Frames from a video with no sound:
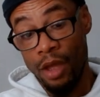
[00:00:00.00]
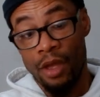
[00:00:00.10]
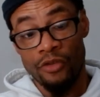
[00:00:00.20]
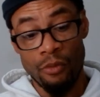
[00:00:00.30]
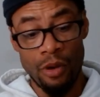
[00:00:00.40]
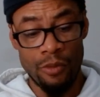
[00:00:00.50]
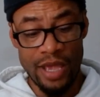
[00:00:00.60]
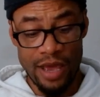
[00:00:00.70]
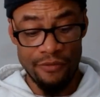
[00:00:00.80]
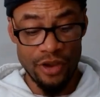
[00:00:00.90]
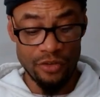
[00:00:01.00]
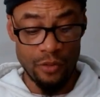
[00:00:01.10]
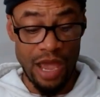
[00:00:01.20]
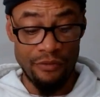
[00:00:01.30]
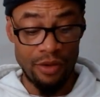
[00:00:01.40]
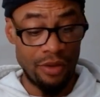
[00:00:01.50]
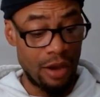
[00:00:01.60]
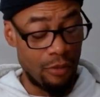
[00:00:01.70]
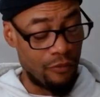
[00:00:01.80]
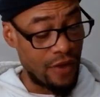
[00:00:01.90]
So what we have here is we have a,
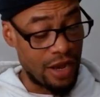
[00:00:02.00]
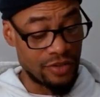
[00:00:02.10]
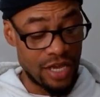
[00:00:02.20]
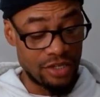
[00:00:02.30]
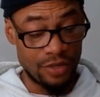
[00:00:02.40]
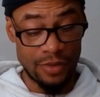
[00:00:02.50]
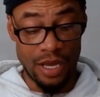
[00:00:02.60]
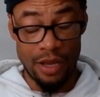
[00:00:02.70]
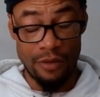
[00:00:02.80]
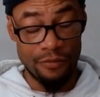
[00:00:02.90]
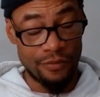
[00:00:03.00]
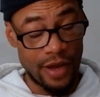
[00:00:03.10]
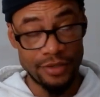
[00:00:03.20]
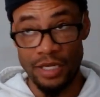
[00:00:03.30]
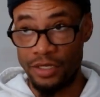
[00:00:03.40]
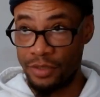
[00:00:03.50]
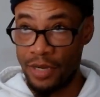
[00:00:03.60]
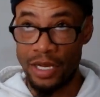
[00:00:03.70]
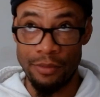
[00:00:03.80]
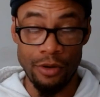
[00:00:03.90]
a fire sign Gemini, uh, fire sign
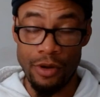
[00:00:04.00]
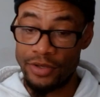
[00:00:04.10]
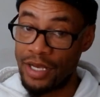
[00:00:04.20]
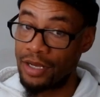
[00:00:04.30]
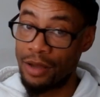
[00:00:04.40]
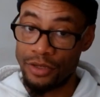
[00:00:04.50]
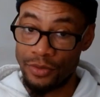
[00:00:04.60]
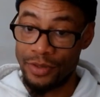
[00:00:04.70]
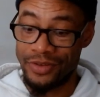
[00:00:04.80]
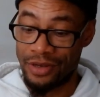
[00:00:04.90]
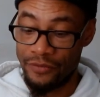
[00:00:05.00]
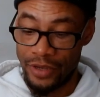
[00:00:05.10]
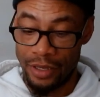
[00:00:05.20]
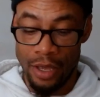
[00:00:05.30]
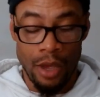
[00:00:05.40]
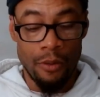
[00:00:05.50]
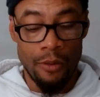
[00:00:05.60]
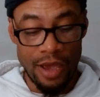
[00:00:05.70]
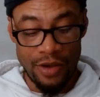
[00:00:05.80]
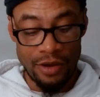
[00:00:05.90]
Gemini Libra Aquarius that could also be significant.
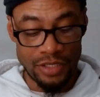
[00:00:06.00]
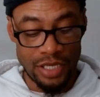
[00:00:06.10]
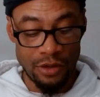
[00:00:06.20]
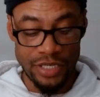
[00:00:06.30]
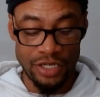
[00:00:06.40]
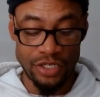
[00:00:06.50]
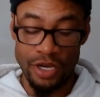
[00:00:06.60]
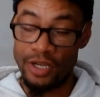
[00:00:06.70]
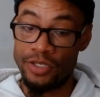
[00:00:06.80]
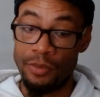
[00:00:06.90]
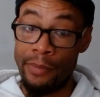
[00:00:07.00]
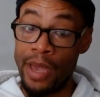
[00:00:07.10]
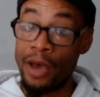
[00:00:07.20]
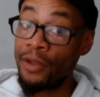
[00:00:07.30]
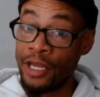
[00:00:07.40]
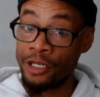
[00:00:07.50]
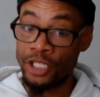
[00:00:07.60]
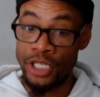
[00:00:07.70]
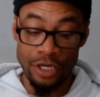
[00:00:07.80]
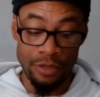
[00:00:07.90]
We have Aries, Leo, Sagittarius, male
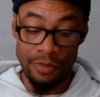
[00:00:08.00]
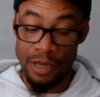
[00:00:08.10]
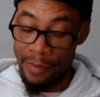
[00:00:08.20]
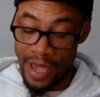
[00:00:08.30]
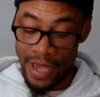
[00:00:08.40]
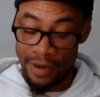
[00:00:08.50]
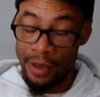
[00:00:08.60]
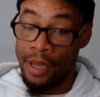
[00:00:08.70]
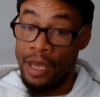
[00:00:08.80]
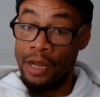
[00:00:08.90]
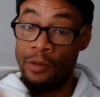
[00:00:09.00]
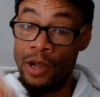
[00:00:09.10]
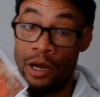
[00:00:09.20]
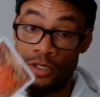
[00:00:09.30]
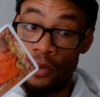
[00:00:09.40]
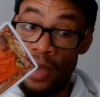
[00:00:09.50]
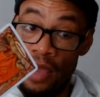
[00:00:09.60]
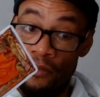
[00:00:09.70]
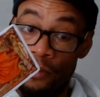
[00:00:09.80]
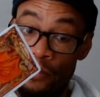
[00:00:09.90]
energy could be a man, and then we also
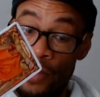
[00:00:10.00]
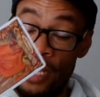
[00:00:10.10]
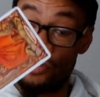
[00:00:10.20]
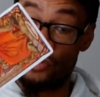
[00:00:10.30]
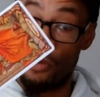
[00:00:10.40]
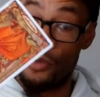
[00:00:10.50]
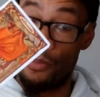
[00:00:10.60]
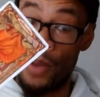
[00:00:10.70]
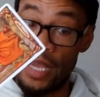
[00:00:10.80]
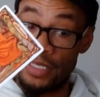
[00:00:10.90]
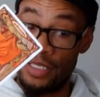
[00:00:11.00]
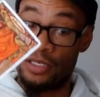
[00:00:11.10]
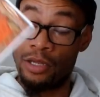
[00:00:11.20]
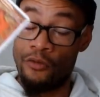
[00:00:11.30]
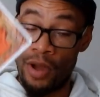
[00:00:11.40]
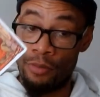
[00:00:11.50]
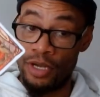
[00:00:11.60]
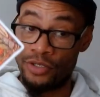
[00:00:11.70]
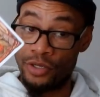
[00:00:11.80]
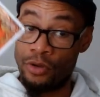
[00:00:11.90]
have a of Scorpio, Pisces, low
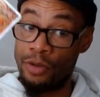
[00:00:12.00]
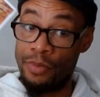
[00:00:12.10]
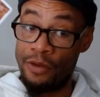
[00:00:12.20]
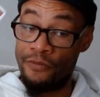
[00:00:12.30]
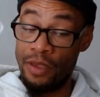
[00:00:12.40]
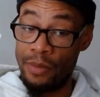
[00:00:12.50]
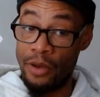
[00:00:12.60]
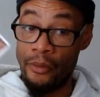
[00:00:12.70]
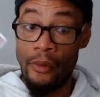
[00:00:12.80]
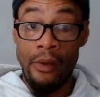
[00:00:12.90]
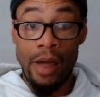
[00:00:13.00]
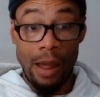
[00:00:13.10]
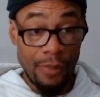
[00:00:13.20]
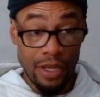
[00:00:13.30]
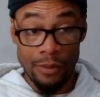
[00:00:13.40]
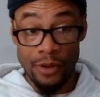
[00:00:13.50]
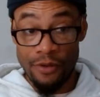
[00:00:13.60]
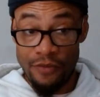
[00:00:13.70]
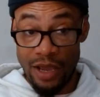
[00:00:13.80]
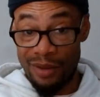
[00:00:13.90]
vibrational could be a female. I'm picking up on
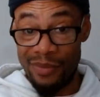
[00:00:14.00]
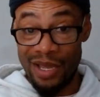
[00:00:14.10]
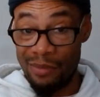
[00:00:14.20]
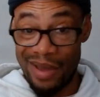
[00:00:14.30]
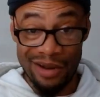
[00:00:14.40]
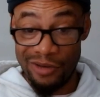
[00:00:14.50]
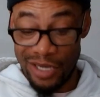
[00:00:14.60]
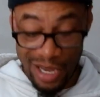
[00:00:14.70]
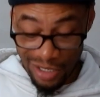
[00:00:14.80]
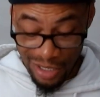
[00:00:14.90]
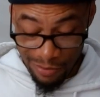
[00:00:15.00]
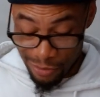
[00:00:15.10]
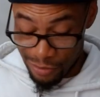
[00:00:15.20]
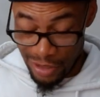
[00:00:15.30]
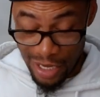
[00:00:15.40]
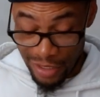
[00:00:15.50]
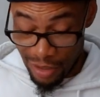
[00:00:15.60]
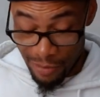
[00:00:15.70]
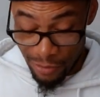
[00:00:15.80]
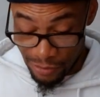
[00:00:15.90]
the fact of Mick and Mallory kind of kind of
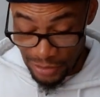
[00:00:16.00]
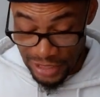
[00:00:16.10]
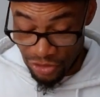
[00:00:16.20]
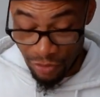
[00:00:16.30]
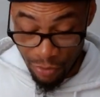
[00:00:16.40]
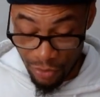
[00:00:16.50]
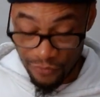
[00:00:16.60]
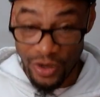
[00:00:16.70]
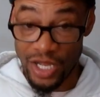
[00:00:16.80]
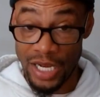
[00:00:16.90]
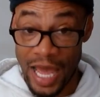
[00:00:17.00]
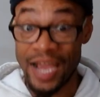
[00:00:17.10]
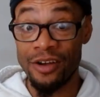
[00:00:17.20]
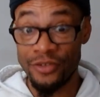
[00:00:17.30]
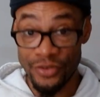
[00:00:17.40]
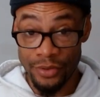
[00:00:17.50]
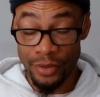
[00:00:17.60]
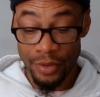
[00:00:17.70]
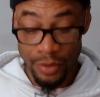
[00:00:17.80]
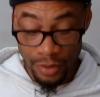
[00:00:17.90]
couple, natural born fucking liars.
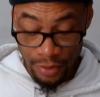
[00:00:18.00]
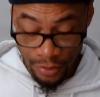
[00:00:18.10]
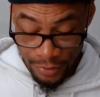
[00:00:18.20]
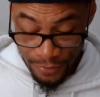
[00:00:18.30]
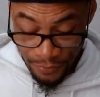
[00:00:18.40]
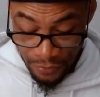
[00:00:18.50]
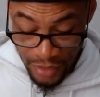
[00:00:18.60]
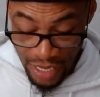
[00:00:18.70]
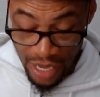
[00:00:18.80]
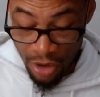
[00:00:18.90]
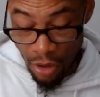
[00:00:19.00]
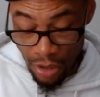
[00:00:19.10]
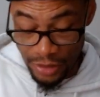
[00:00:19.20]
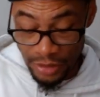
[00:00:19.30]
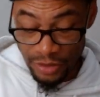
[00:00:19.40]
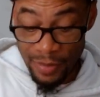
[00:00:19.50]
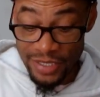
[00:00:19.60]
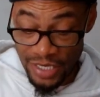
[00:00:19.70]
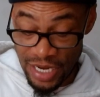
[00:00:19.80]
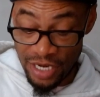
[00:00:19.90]
They got caught.
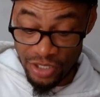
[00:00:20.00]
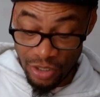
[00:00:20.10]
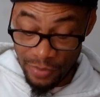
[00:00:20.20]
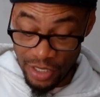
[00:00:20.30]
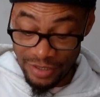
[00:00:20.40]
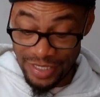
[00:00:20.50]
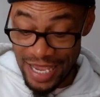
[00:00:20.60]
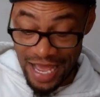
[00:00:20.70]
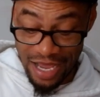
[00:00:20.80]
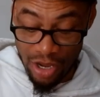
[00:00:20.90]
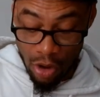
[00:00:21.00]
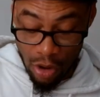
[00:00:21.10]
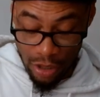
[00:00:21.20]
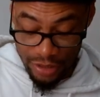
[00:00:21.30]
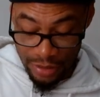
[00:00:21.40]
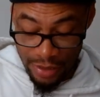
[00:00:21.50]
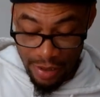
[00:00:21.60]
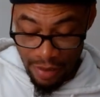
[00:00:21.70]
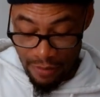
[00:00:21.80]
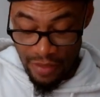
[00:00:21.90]
Somebody's getting out of jail because they got caught.
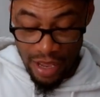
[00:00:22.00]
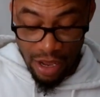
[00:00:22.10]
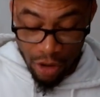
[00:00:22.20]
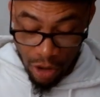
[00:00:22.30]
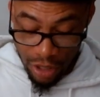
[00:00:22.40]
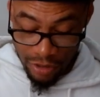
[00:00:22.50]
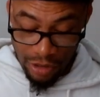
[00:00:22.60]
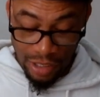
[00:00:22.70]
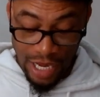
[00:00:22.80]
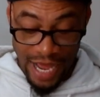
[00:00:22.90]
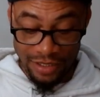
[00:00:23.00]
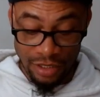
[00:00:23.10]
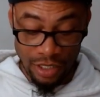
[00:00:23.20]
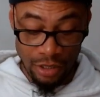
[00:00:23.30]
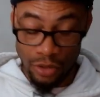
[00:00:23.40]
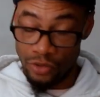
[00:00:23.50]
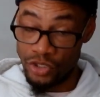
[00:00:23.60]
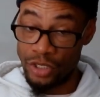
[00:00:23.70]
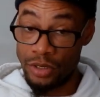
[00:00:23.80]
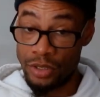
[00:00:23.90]
They got caught in their lies and their
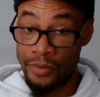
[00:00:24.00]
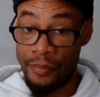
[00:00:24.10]
illusions.